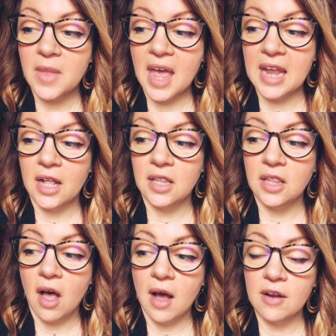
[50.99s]
a
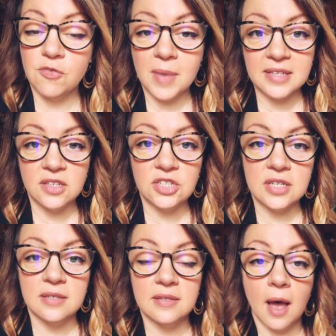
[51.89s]
lot of
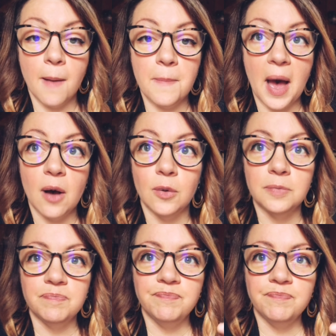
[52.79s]
messages about